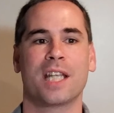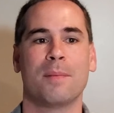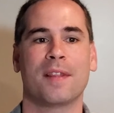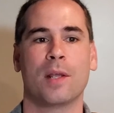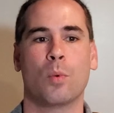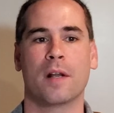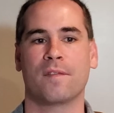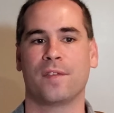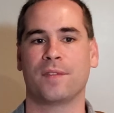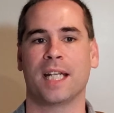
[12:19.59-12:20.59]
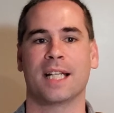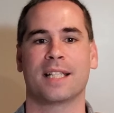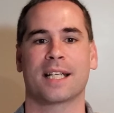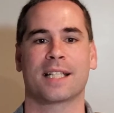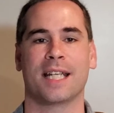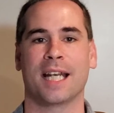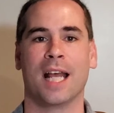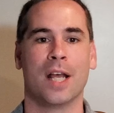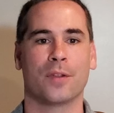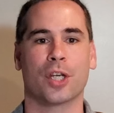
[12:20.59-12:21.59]
Timothy 1 15 and 16,
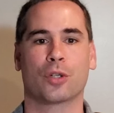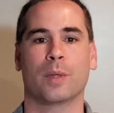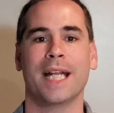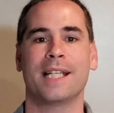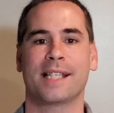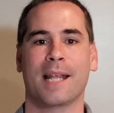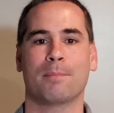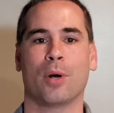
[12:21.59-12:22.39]
the great St.